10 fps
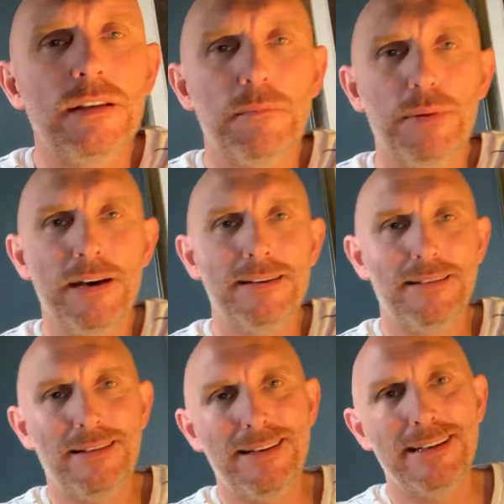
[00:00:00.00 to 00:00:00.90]

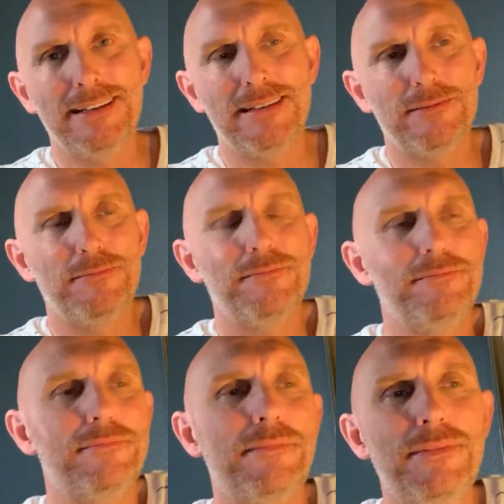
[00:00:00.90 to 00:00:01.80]
But like,
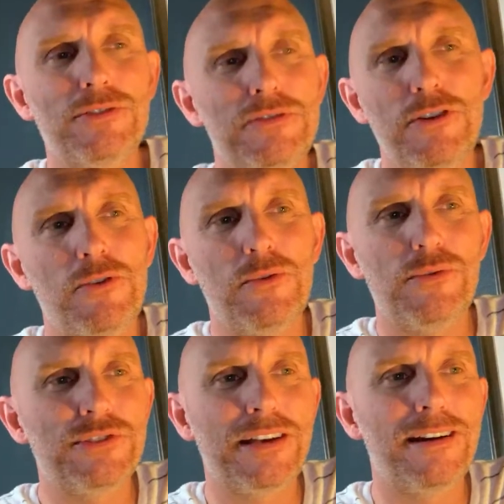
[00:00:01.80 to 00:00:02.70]
there's no
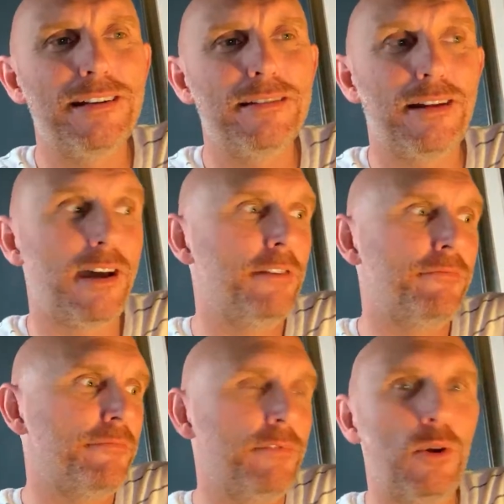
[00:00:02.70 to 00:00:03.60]
sign that I
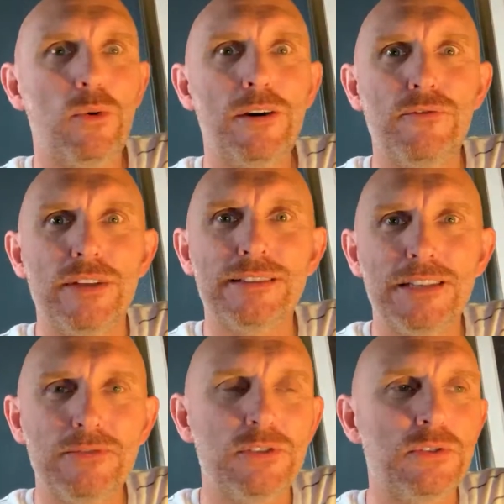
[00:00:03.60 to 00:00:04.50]
know of that's
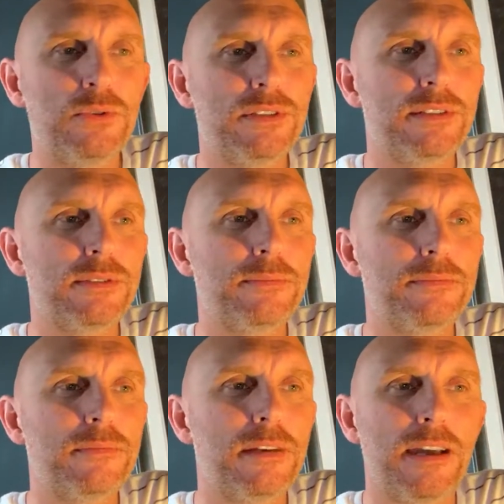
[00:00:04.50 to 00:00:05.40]
given to us.
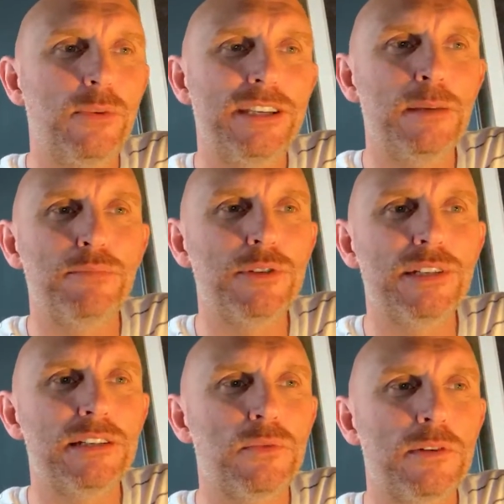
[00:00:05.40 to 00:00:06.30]
We can't
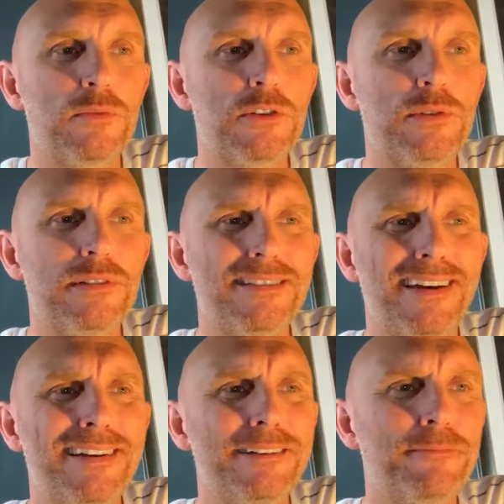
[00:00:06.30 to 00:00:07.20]
predict when we're going to
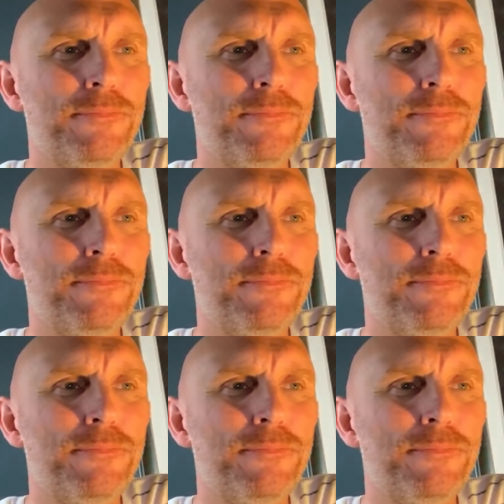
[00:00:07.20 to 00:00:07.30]
die.